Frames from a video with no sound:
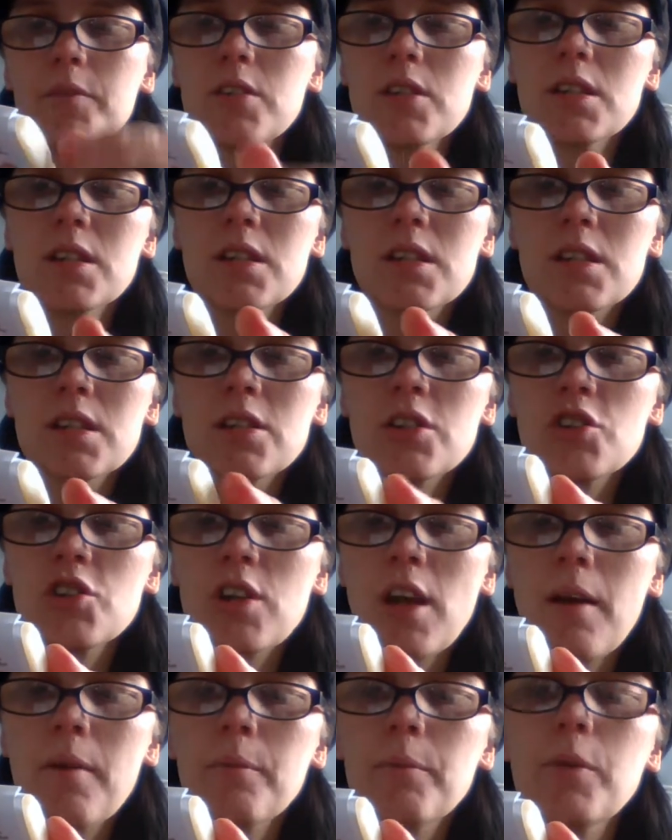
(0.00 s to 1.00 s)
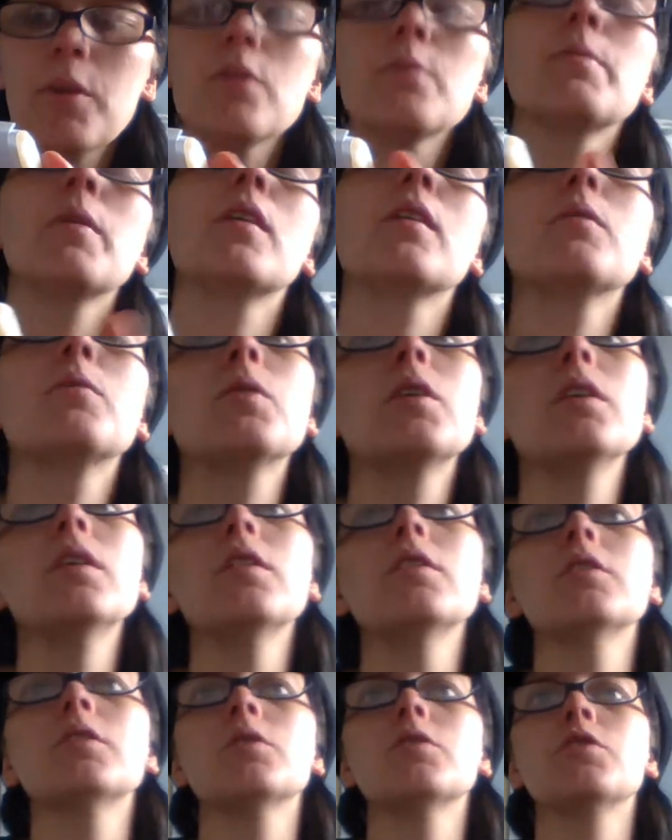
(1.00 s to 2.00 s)
So this is a shampoo bar. And what you
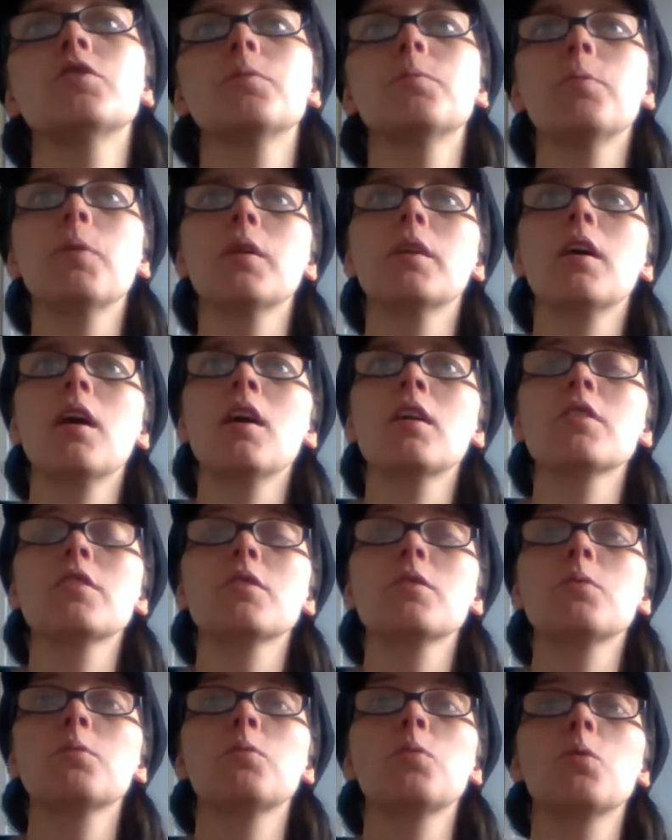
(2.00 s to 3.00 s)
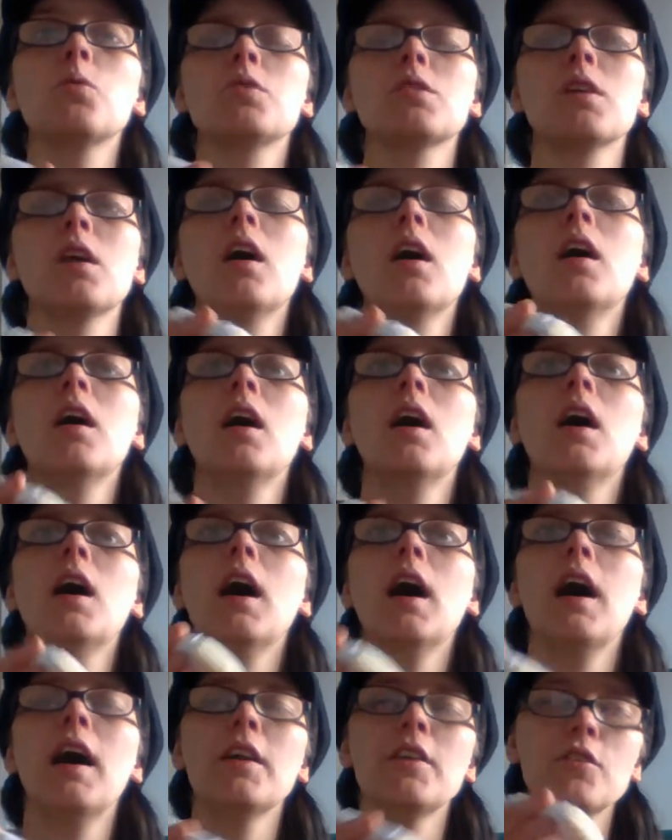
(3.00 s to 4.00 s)
do is you put it under the water
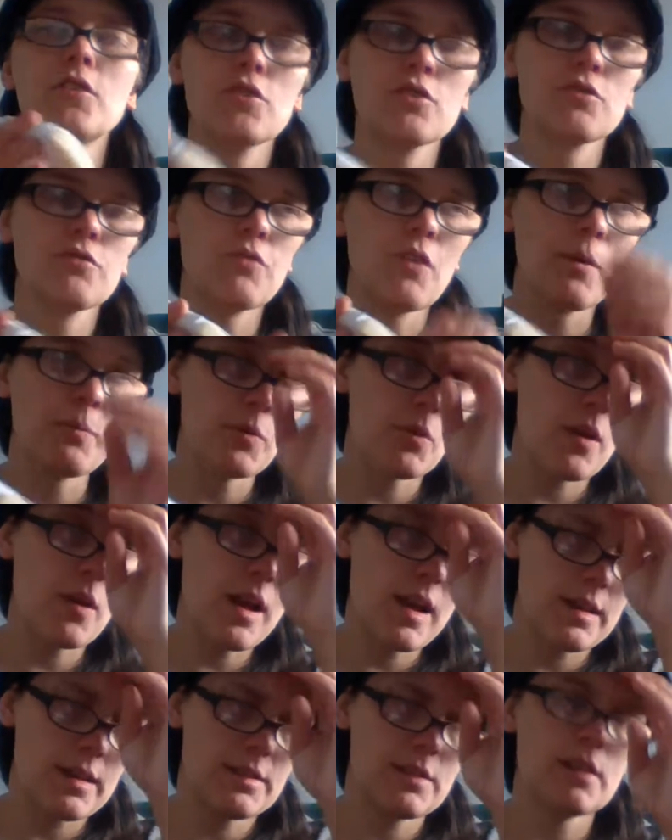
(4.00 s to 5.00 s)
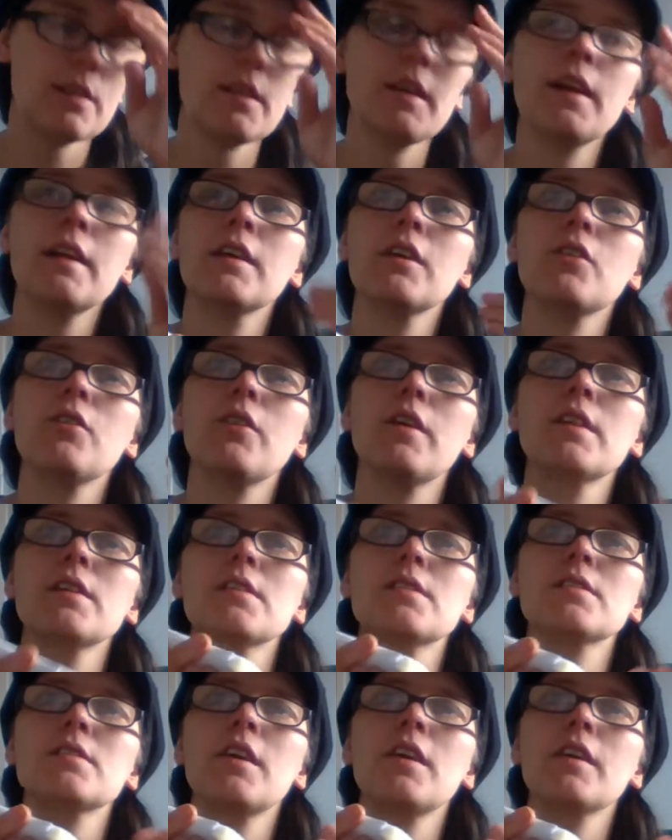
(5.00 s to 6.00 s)
and you just rub your hands on it and it
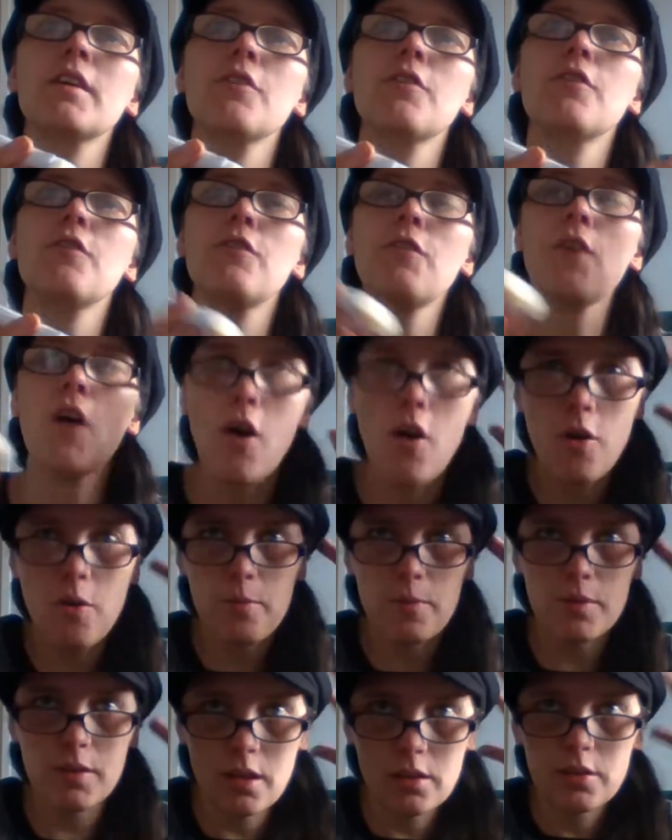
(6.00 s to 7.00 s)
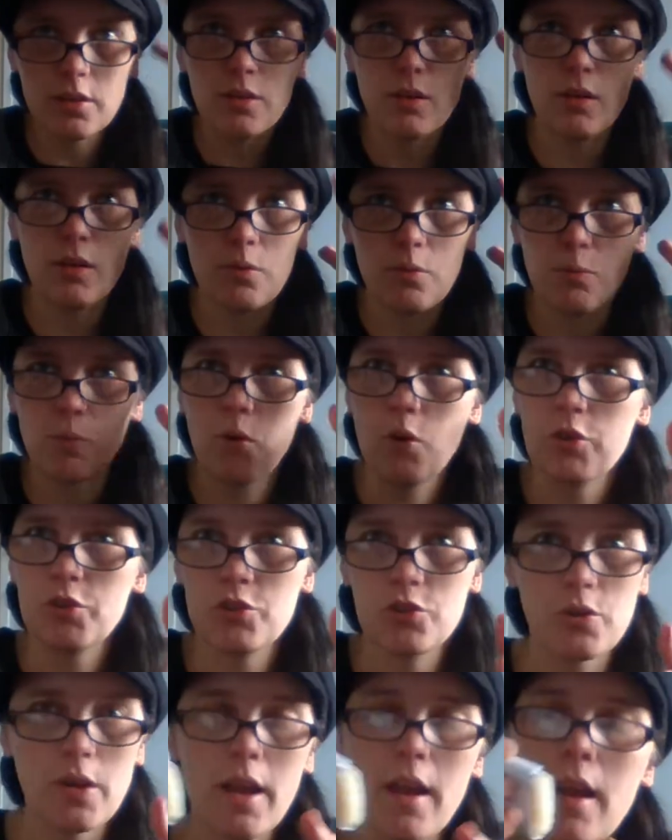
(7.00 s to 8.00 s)
creates like a foam, and then you wash
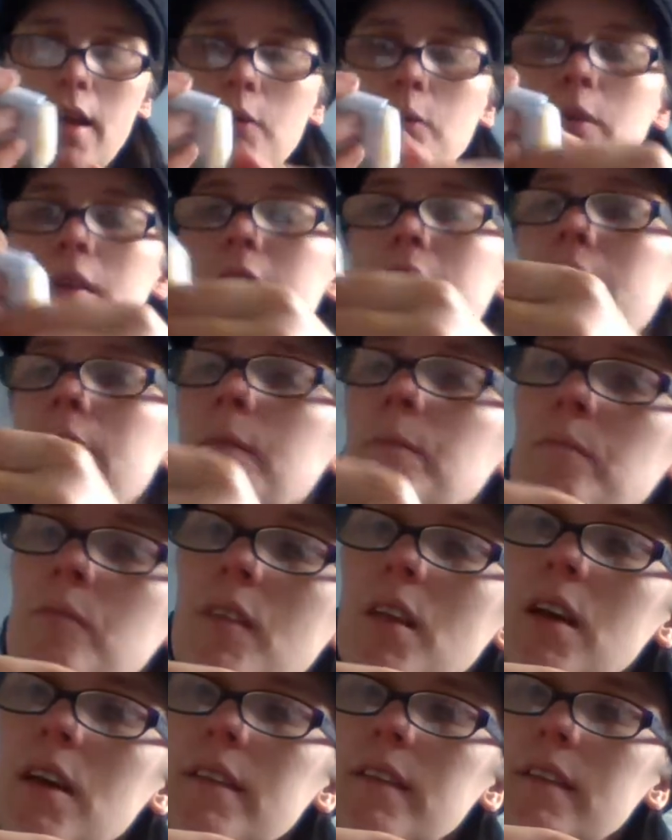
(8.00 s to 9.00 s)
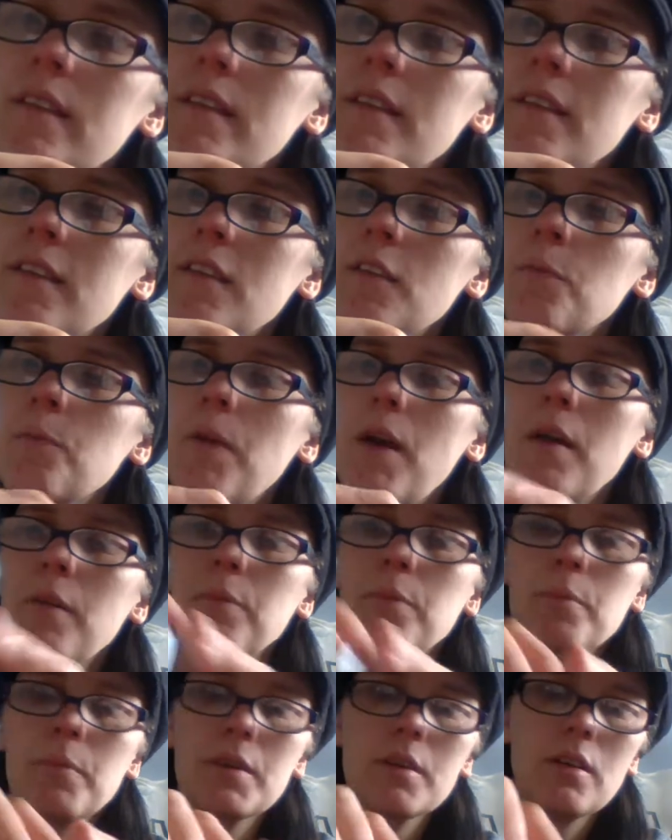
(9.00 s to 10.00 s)
your hair with it. So this is
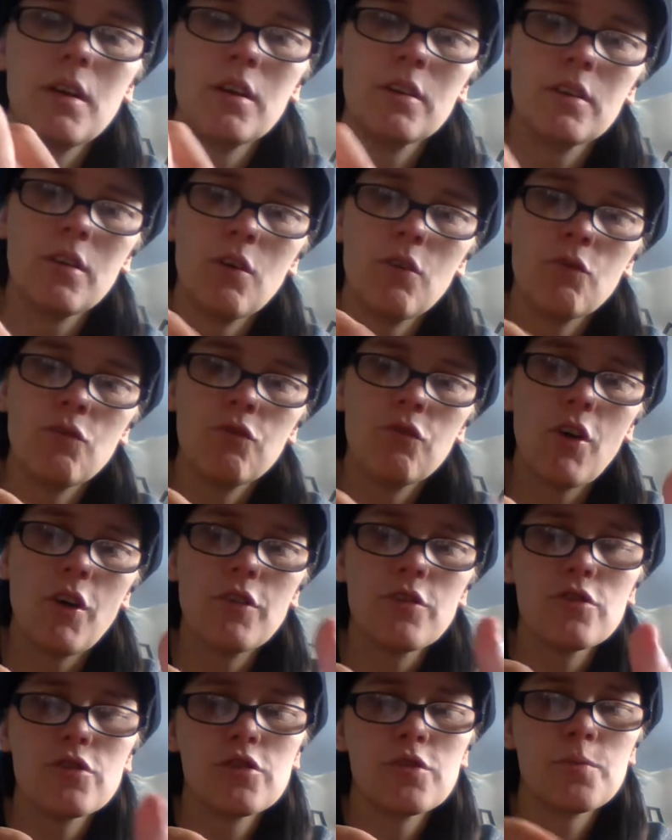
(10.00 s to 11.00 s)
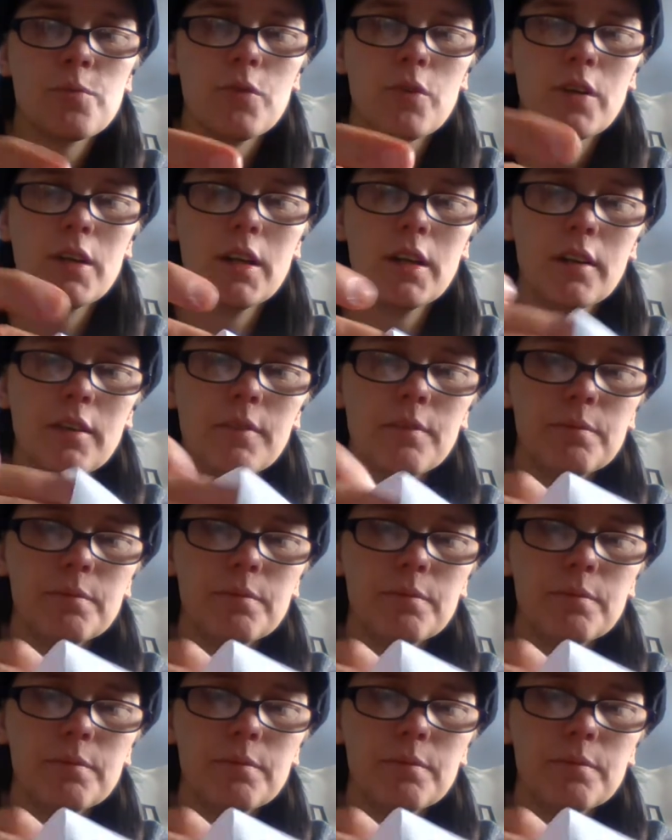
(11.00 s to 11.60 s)
peppermint and rosemary.